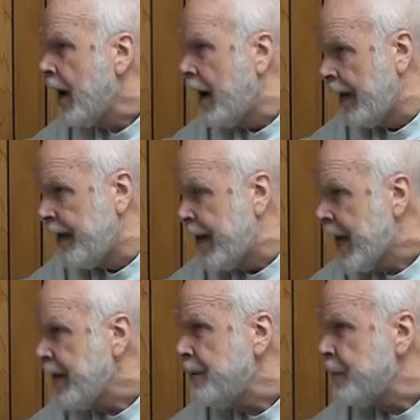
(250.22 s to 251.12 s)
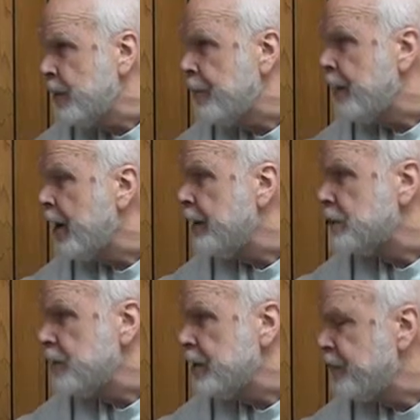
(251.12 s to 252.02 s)
90 million pounds
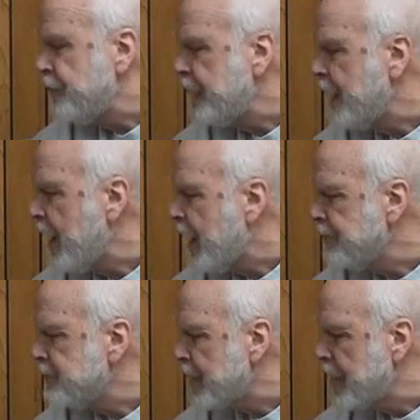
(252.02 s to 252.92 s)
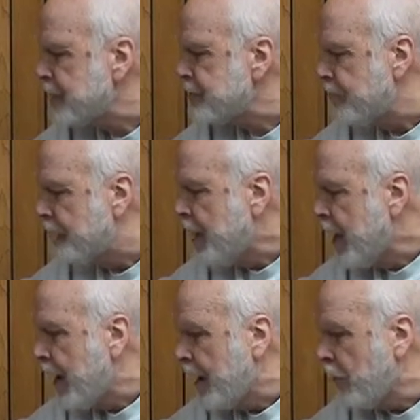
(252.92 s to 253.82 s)
went to feed livestock. So
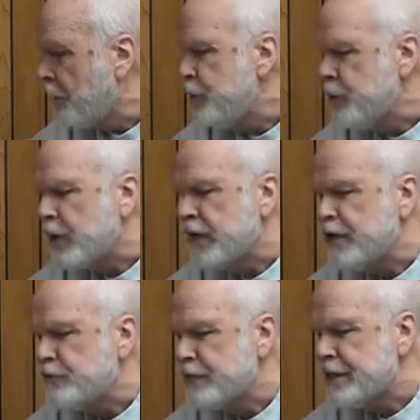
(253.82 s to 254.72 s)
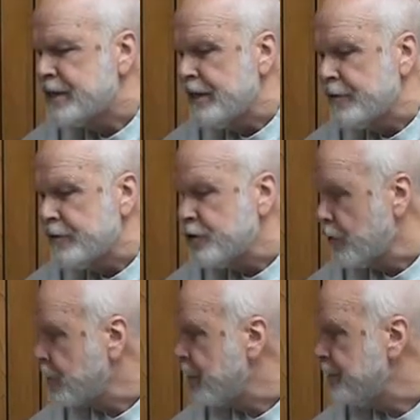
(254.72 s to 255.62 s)
I hope you can address some of those
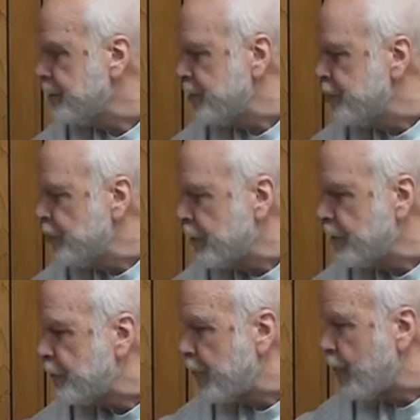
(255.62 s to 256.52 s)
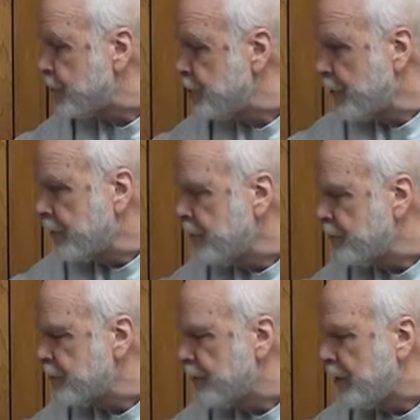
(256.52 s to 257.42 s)
shortcomings in sugar for our sugar
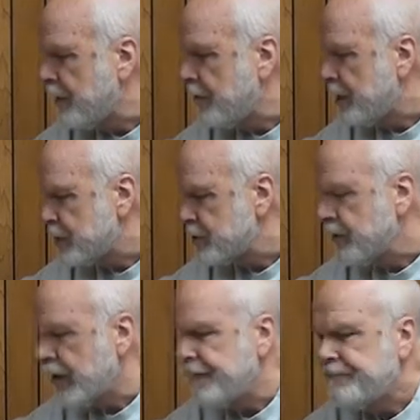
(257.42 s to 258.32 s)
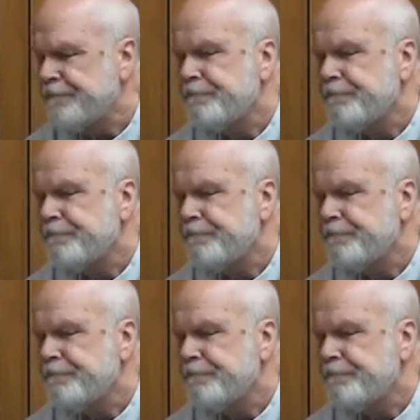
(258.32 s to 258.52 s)
industry here in Minnesota.